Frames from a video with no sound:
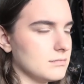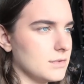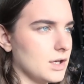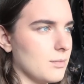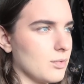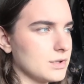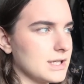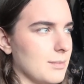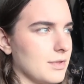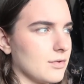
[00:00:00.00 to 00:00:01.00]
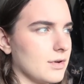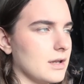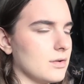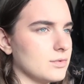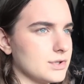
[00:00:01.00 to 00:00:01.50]
you know, brought Tabitha
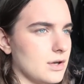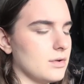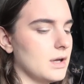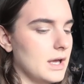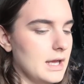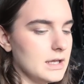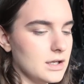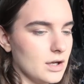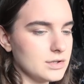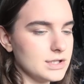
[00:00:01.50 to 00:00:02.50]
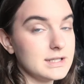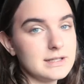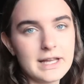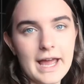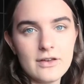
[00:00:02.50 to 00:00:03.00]
in, and also, you know, she
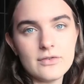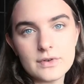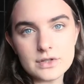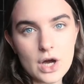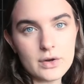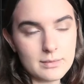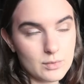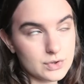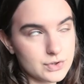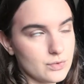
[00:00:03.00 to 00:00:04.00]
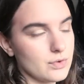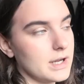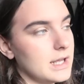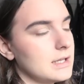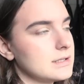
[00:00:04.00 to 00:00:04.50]
gave Toni more
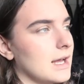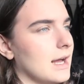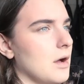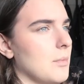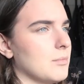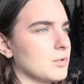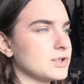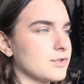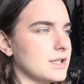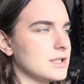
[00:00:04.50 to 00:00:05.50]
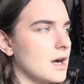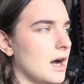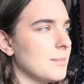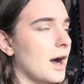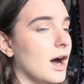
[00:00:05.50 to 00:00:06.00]
stories and more screen
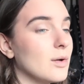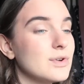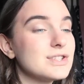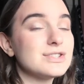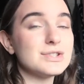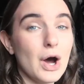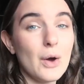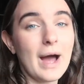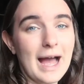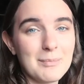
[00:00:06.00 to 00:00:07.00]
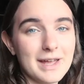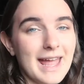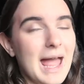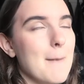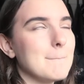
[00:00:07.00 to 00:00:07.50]
time. I was so
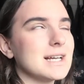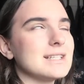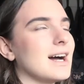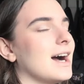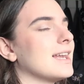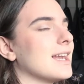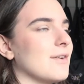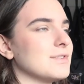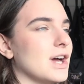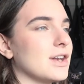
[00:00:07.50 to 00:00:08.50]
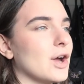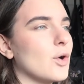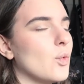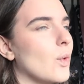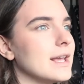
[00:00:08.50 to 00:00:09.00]
happy because I loved her, and I
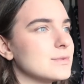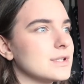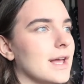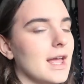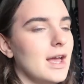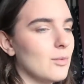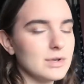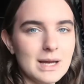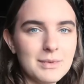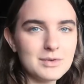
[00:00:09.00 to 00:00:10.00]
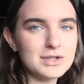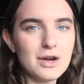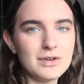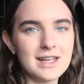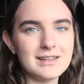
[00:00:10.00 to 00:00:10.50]
always was like, what's happening with
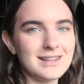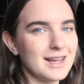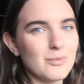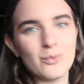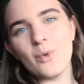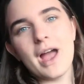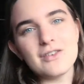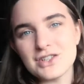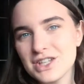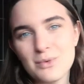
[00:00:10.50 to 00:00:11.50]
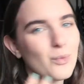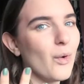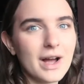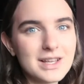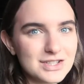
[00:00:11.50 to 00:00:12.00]
Toni? Like, where is she?
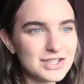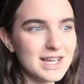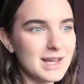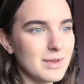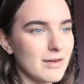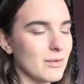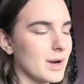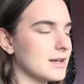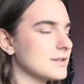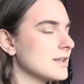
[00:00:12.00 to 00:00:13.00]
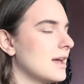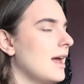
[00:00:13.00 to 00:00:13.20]
Why isn't she here with everyone else?